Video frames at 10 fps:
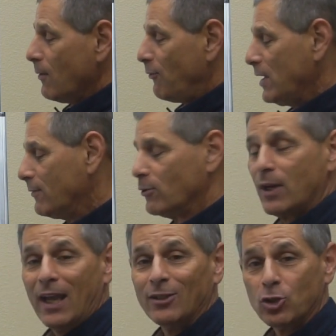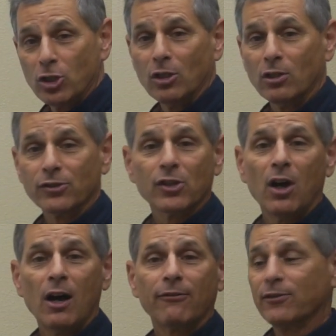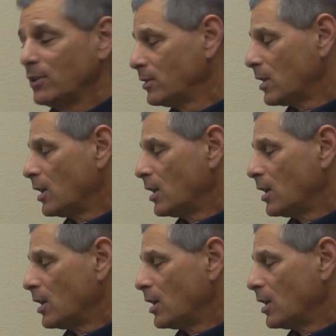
fever and chills often